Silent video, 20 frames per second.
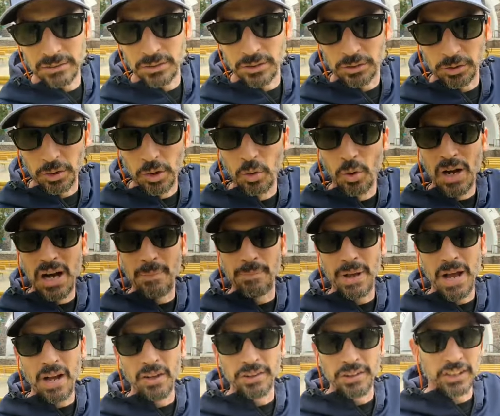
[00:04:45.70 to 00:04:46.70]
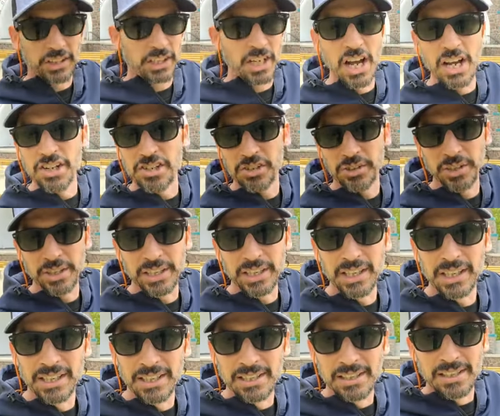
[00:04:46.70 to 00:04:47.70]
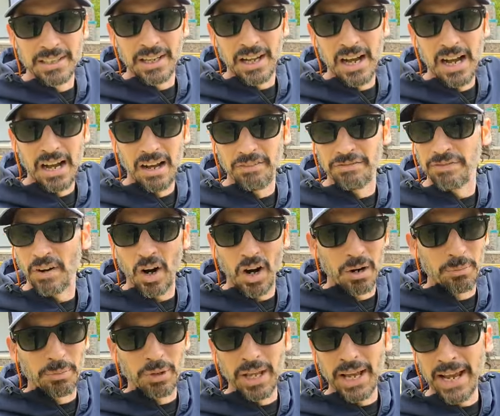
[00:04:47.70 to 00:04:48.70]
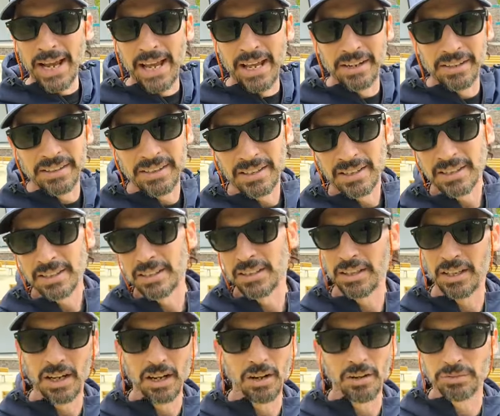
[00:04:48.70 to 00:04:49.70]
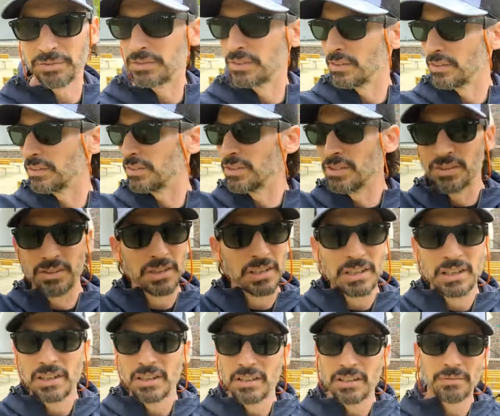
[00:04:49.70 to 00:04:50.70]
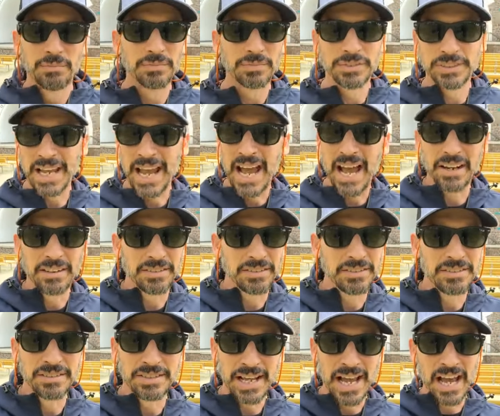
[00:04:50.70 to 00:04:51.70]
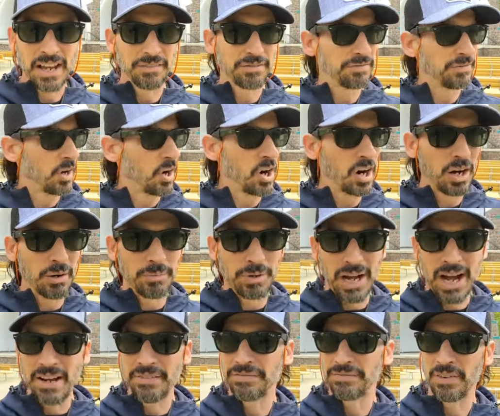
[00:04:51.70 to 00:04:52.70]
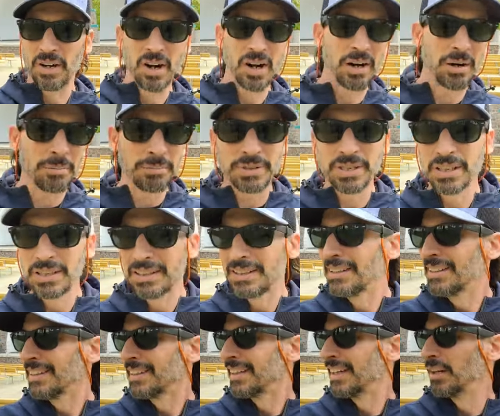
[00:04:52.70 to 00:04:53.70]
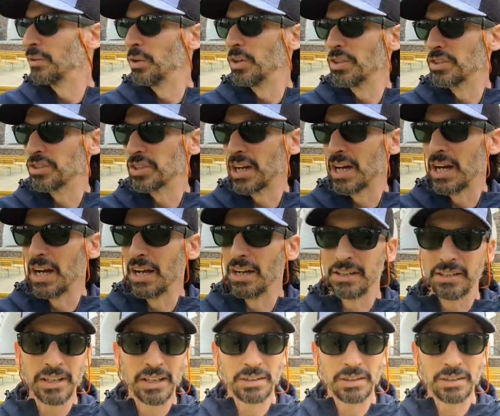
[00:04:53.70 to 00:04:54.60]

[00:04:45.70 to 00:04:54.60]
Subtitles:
grew up out in the country. Farmland, you know, dad farmed, I farmed. It was a